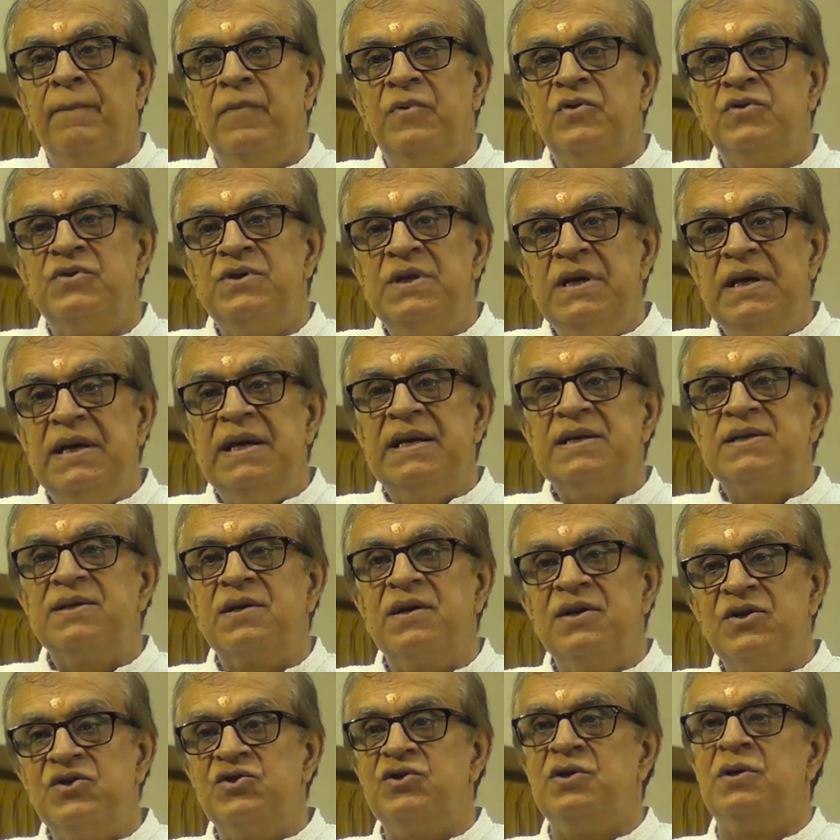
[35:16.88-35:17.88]
serious
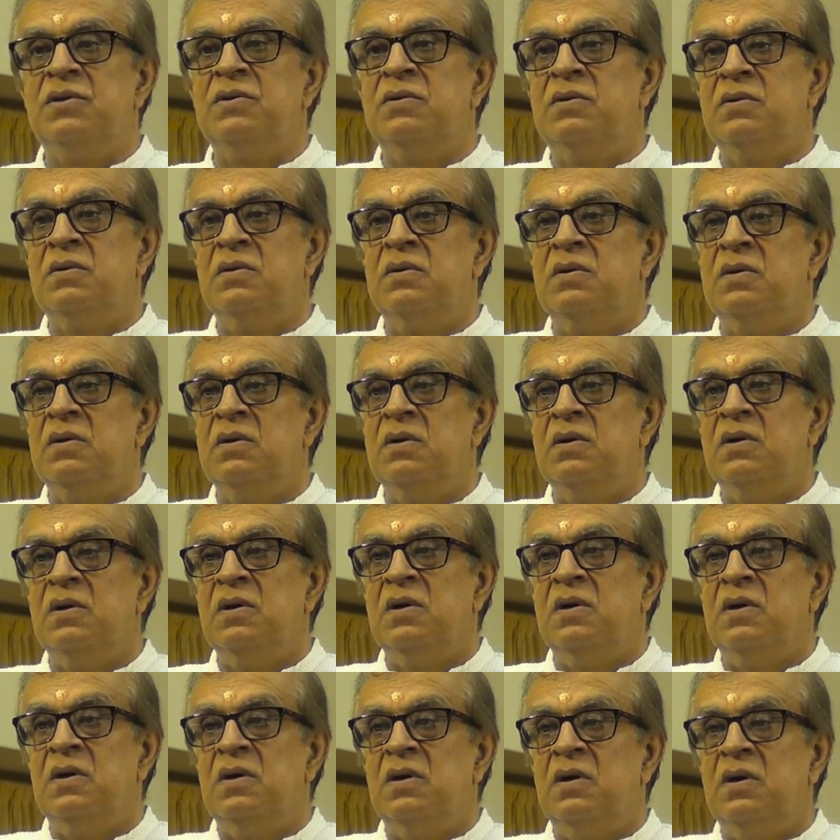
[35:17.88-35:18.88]
Christian
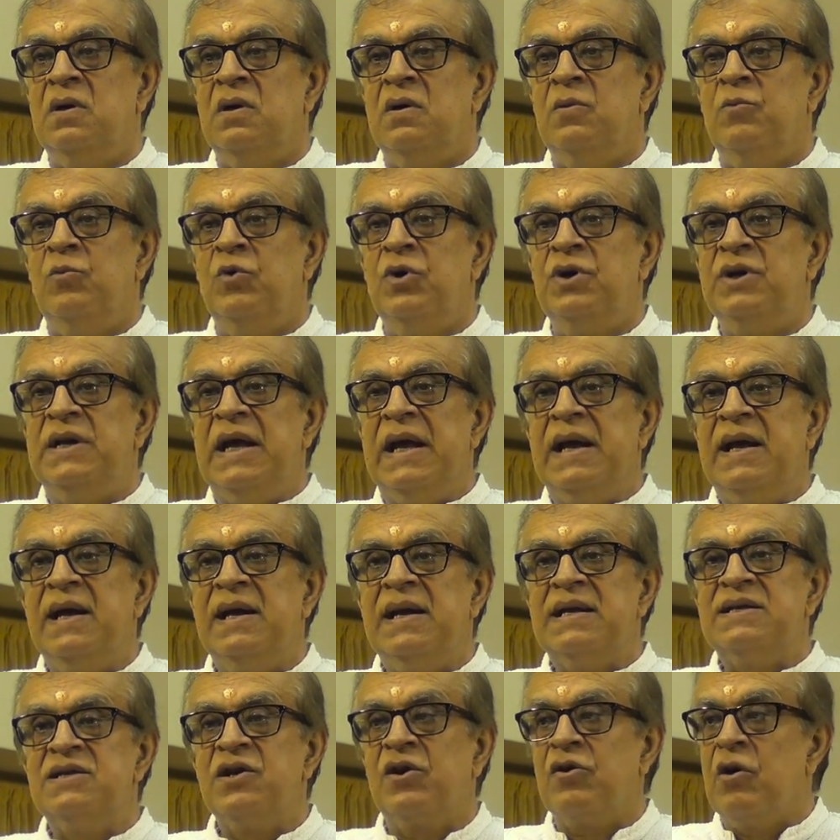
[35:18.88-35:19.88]
would take
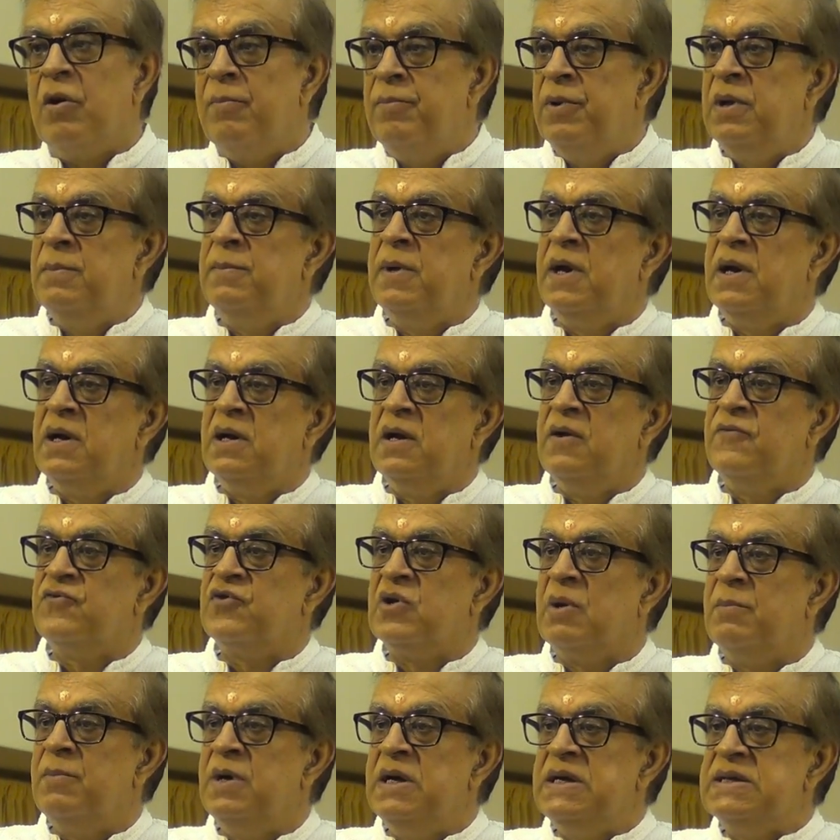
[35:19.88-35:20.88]
it as a compliment if
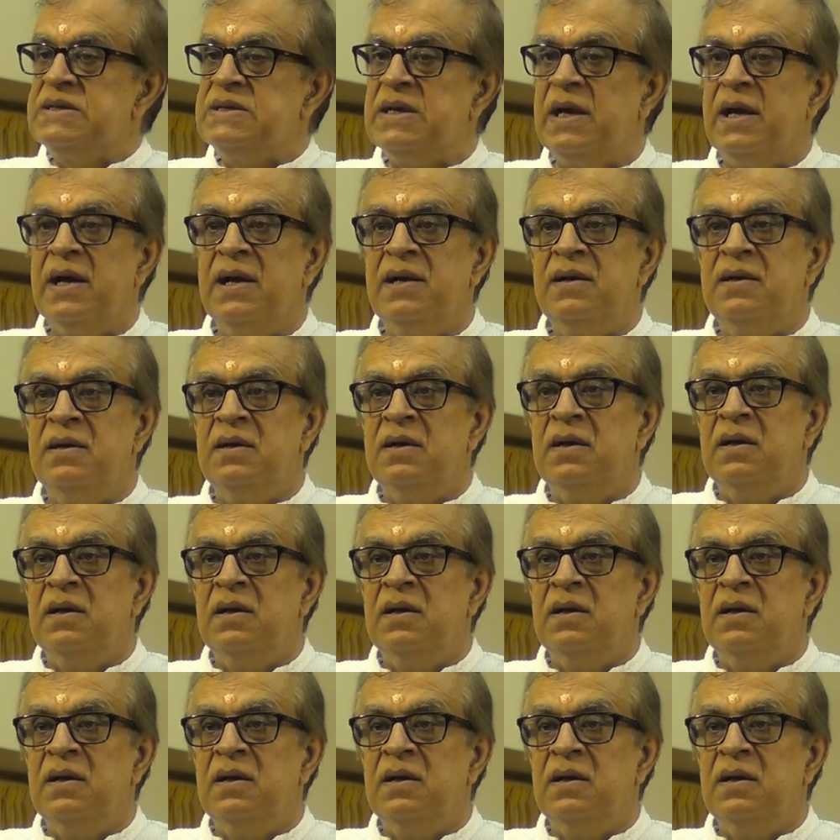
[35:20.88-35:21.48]
somebody said,